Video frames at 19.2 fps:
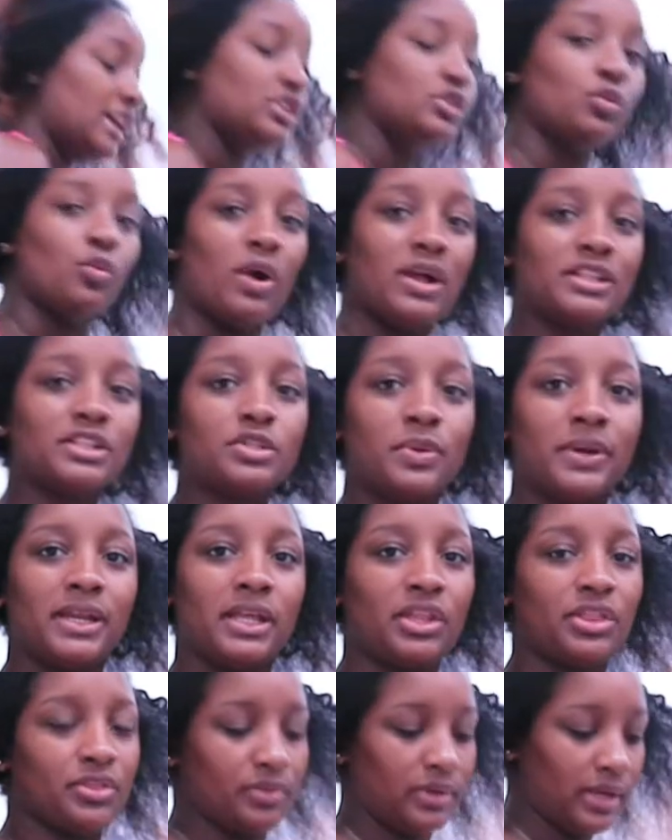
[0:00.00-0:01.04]
It's
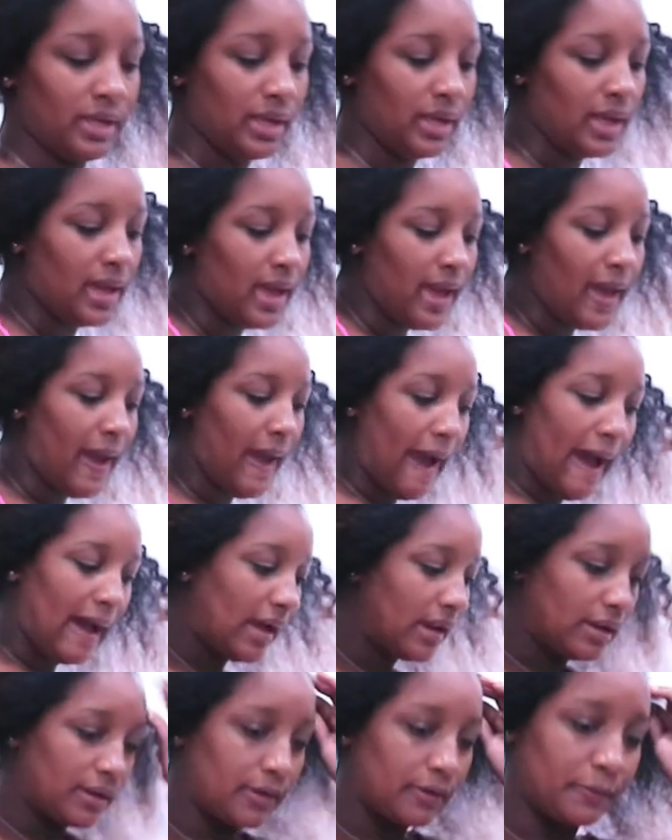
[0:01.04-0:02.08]
1.23
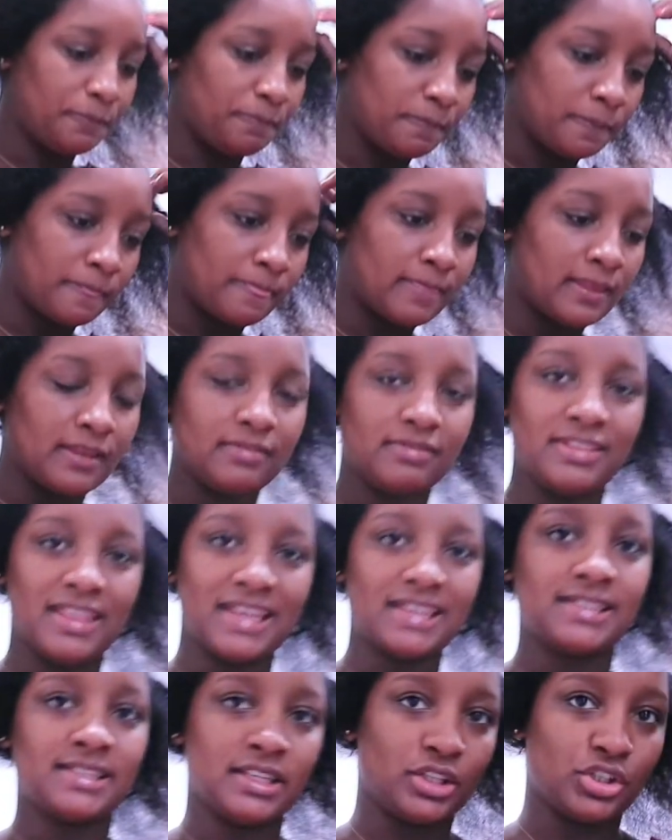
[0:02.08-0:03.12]
and they
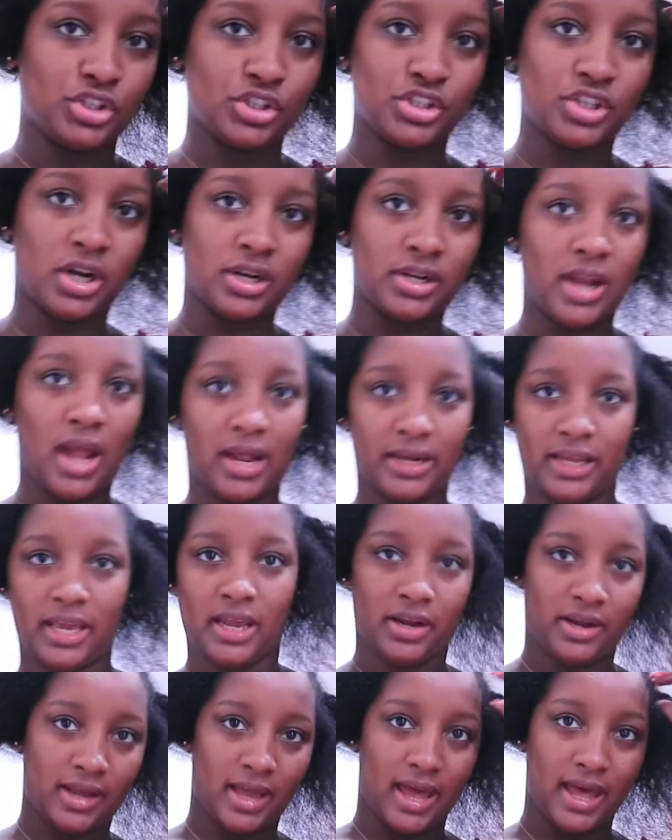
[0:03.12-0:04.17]
still just are not
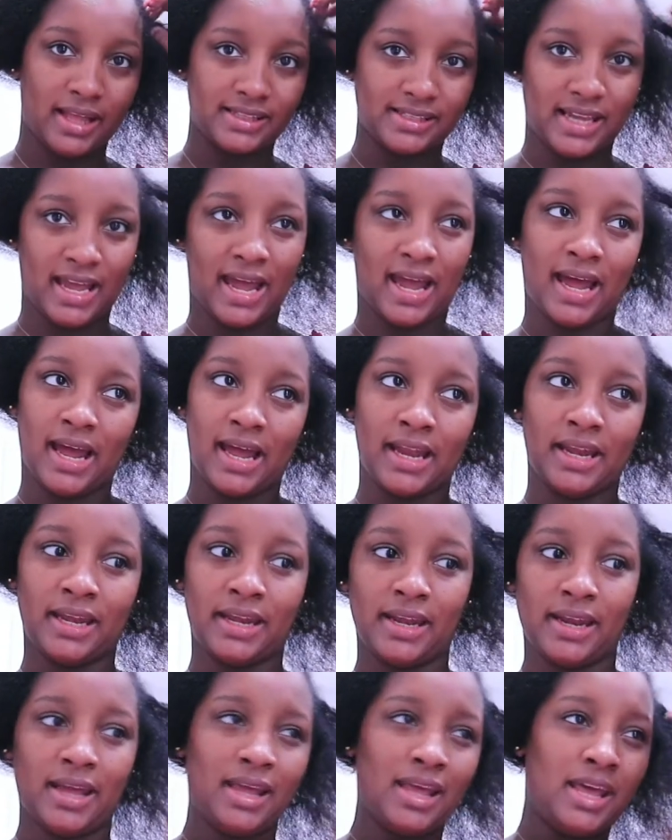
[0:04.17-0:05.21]
here yet
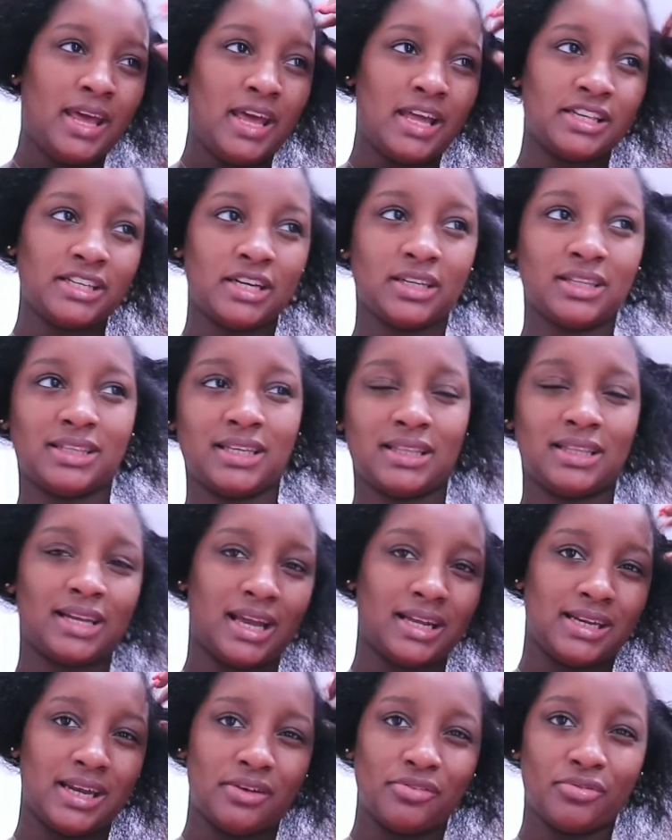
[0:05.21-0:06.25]
and it's a good thing that
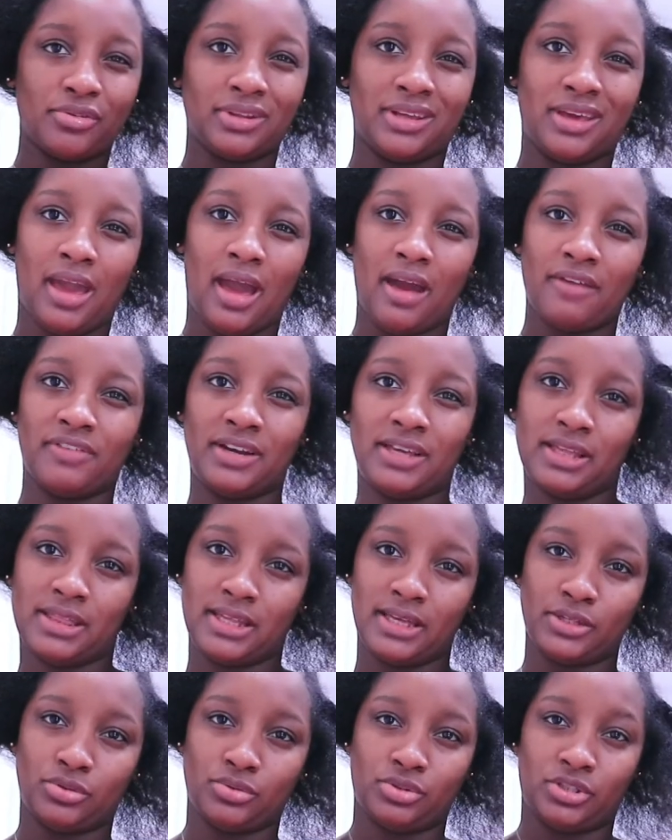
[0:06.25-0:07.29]
I didn't really have
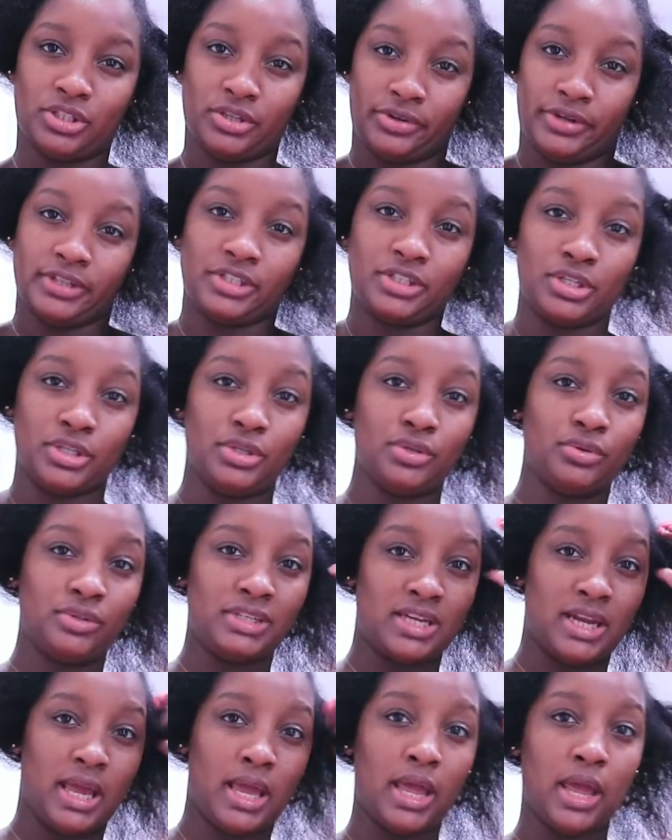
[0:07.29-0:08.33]
anything too serious to do
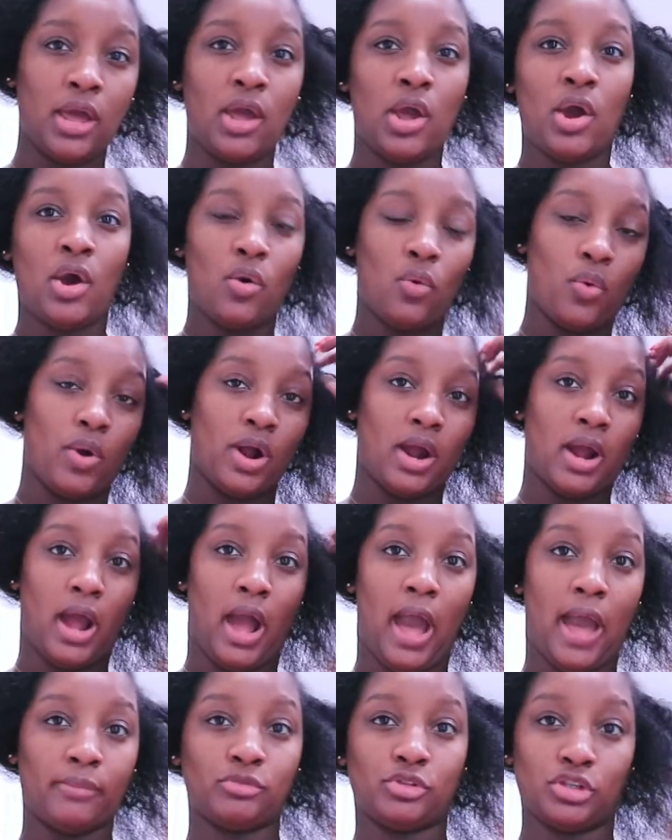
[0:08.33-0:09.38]
today where
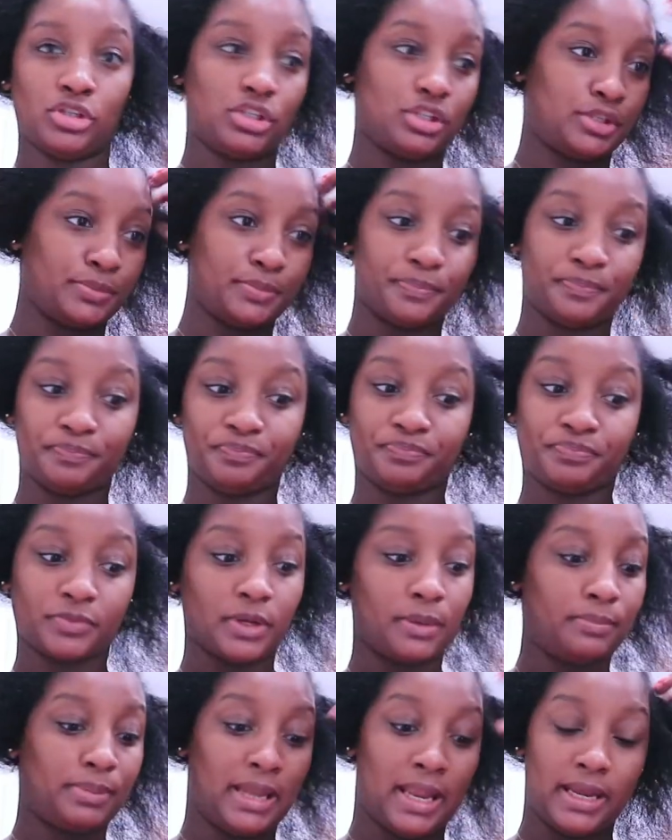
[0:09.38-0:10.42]
I'm just
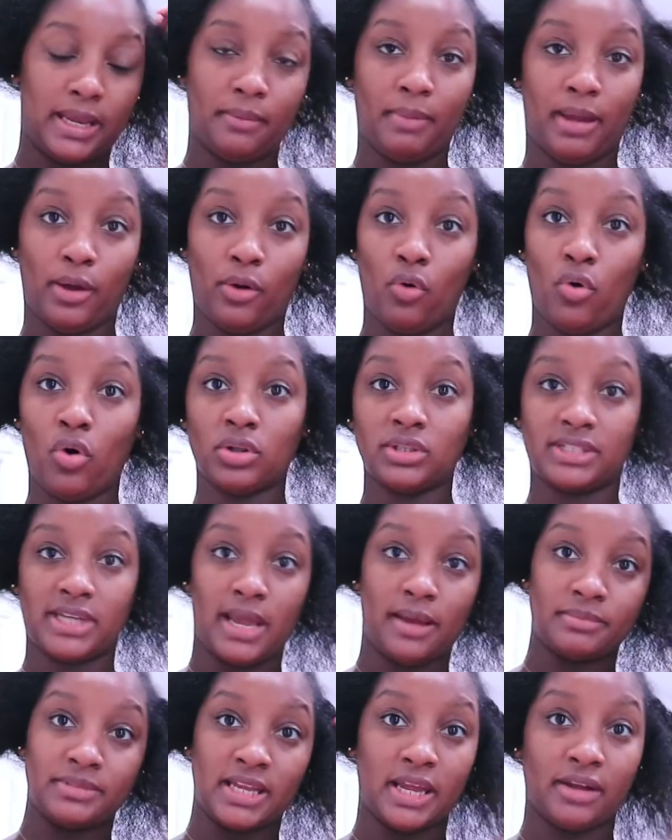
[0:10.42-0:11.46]
planning my whole
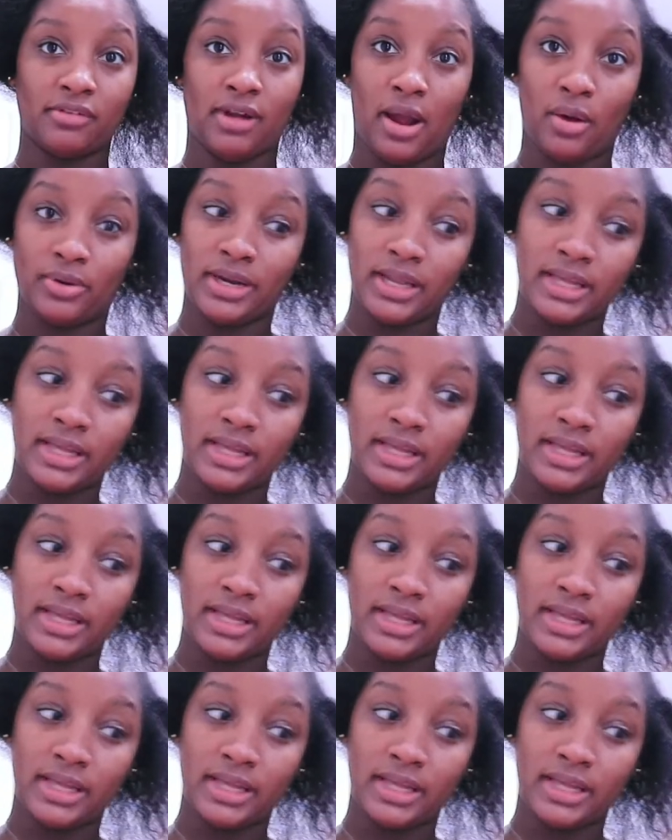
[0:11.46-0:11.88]
damn day around